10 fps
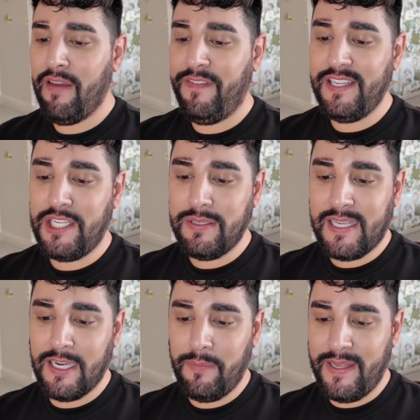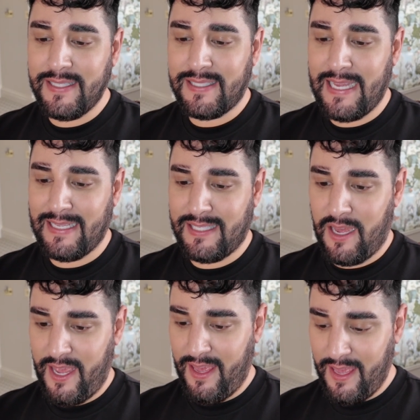I think she was kind of being
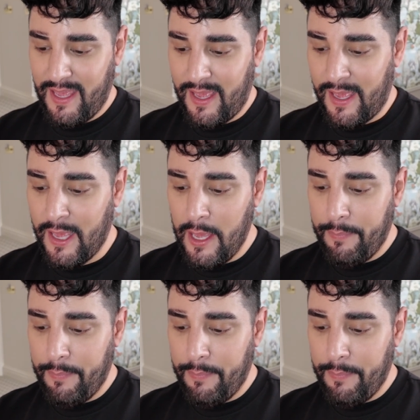satire here,